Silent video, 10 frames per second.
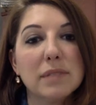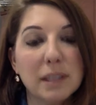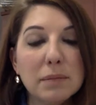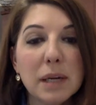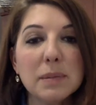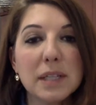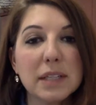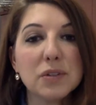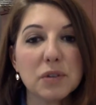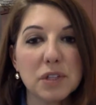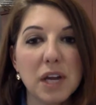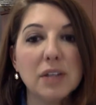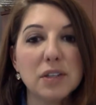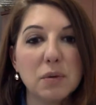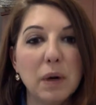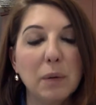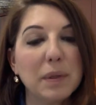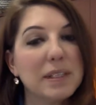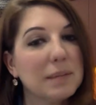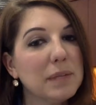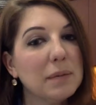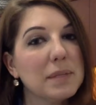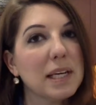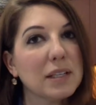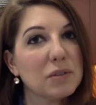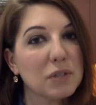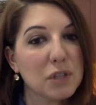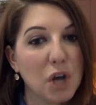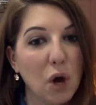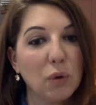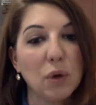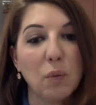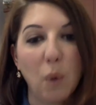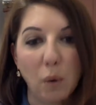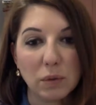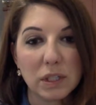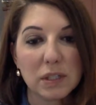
Sometimes the answer is yes, you will, but sometimes the answer is no, you won't.